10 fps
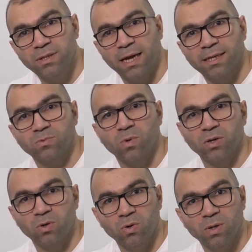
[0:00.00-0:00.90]
That is what
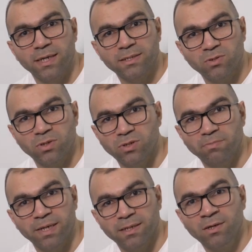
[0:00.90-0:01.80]
you call a
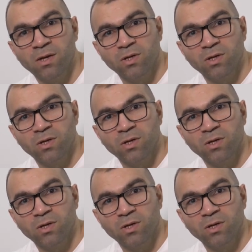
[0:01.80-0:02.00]
stretching pain.